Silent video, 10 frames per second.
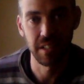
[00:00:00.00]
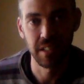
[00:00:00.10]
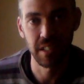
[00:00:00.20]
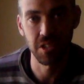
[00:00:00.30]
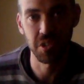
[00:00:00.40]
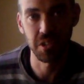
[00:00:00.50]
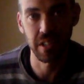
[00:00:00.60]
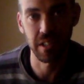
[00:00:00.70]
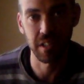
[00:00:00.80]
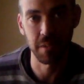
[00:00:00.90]
It's usually
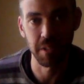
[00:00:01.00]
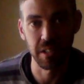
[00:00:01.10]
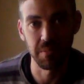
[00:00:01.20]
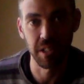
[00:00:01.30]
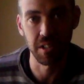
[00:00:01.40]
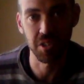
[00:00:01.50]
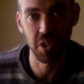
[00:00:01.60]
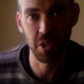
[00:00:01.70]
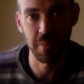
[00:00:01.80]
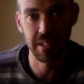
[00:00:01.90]
either going to be a
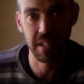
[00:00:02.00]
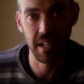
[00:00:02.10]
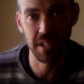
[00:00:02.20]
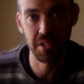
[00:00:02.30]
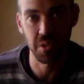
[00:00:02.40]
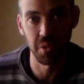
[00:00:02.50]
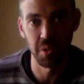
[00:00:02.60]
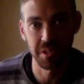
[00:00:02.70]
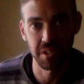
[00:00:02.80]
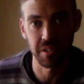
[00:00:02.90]
shoulder massage or
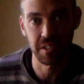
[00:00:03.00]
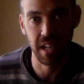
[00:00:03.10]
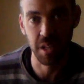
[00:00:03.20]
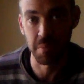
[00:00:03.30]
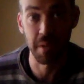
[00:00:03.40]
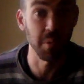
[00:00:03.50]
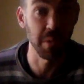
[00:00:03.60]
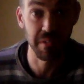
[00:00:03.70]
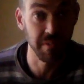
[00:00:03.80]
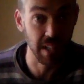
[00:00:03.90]
sort of starting maybe with
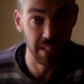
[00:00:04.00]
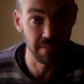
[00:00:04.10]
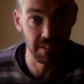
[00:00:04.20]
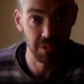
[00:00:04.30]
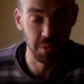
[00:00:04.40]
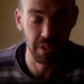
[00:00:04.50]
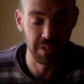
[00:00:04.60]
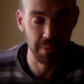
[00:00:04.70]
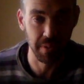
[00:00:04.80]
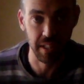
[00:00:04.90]
the feet as well, is
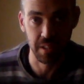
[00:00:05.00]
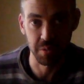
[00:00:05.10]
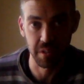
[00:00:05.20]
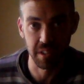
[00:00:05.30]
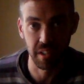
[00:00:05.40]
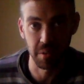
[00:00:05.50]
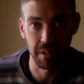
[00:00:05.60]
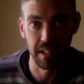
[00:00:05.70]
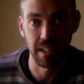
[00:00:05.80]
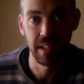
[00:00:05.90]
probably the other
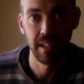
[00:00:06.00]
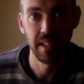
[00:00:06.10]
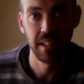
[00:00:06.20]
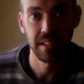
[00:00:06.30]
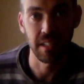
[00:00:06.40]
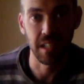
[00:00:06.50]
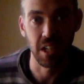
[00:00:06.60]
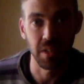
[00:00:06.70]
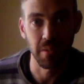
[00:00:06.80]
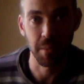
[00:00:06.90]
way to kick
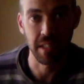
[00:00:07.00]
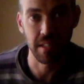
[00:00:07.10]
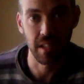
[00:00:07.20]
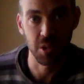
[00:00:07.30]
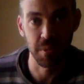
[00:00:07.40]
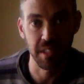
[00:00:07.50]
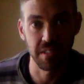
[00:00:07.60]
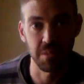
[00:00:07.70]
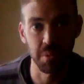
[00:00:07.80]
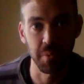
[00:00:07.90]
off a massage. But this
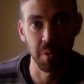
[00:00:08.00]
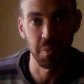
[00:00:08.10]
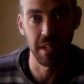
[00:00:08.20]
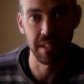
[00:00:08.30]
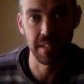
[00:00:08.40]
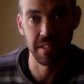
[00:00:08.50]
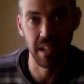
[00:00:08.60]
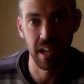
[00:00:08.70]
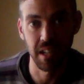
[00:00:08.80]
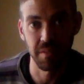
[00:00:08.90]
is probably the one to
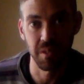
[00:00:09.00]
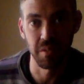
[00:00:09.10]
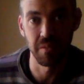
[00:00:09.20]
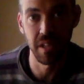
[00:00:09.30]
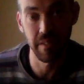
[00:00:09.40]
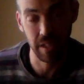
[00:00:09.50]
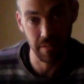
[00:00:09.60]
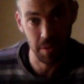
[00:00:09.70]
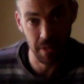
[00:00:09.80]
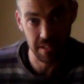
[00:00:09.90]
start if you've never given
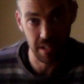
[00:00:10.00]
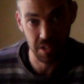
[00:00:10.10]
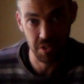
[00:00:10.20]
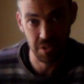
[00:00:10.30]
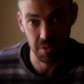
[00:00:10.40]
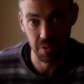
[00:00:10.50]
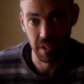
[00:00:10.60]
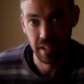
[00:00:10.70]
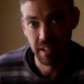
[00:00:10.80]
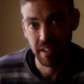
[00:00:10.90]
a massage to
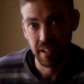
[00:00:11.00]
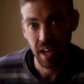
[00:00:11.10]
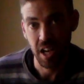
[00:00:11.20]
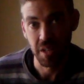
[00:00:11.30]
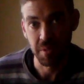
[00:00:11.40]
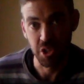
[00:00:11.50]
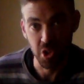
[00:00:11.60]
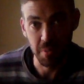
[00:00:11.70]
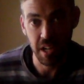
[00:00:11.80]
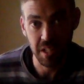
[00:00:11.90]
a new
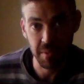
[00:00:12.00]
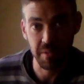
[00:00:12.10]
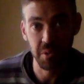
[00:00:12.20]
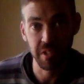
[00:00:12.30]
partner before.